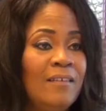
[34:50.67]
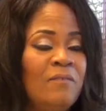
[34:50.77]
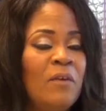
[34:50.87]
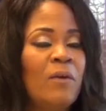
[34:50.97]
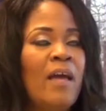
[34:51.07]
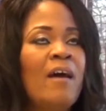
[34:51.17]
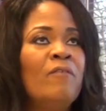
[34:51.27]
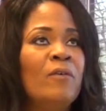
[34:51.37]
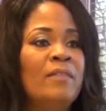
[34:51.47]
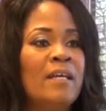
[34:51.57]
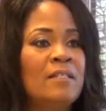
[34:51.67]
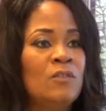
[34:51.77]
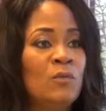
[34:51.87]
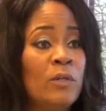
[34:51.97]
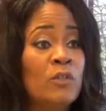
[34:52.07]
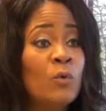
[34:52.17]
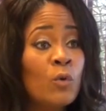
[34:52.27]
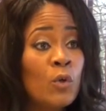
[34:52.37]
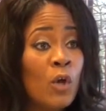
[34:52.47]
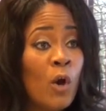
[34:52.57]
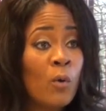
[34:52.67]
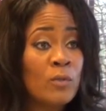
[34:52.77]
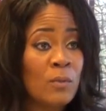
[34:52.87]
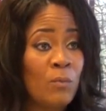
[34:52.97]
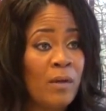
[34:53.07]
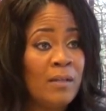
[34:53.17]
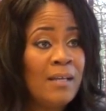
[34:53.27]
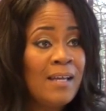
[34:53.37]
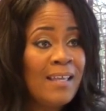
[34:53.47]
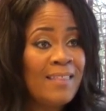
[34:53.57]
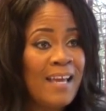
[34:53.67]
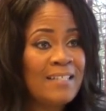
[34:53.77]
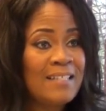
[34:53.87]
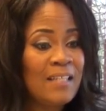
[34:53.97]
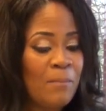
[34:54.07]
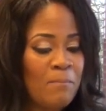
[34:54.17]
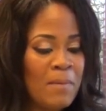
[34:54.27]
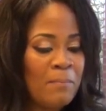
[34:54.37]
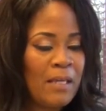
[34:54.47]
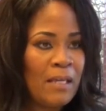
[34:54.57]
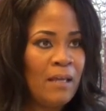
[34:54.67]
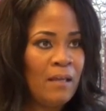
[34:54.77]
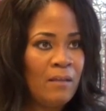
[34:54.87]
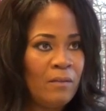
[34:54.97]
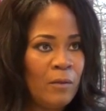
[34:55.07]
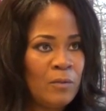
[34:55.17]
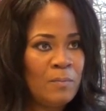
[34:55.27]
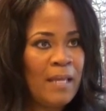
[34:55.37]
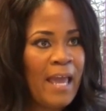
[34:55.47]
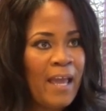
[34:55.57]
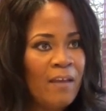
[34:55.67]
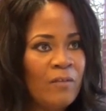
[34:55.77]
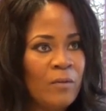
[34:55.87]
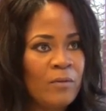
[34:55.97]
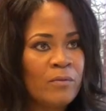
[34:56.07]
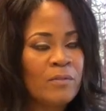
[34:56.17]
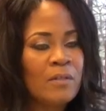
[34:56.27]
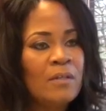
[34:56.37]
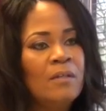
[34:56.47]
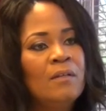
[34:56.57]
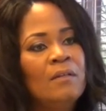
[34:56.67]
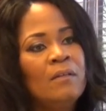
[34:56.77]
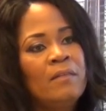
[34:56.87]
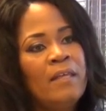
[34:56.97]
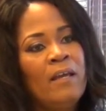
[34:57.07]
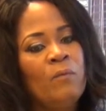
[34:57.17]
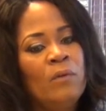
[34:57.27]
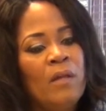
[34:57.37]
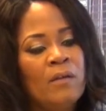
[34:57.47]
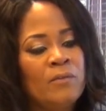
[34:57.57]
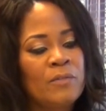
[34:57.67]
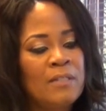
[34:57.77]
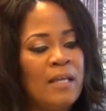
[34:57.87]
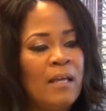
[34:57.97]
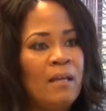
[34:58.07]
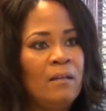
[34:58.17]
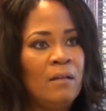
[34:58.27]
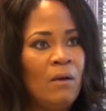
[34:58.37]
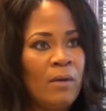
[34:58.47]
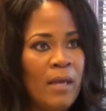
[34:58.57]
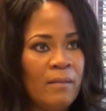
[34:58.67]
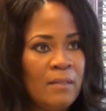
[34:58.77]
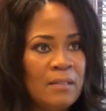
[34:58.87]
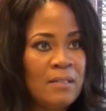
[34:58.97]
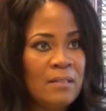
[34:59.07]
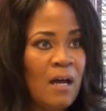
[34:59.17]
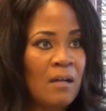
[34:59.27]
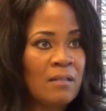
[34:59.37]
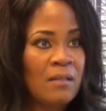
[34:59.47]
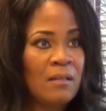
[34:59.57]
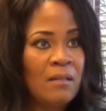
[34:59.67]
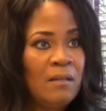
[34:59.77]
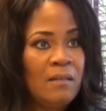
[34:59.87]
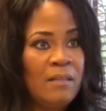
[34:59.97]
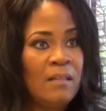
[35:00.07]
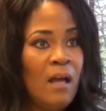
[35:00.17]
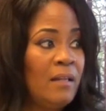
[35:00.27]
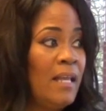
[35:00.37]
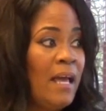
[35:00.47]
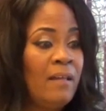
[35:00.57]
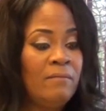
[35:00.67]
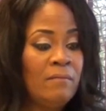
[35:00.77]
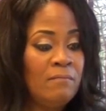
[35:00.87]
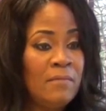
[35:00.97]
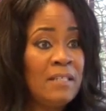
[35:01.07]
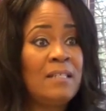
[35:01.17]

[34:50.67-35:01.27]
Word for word: they're ever in that situation or know someone mm. that's mimicking those behaviors, they will understand okay, this is toxic and this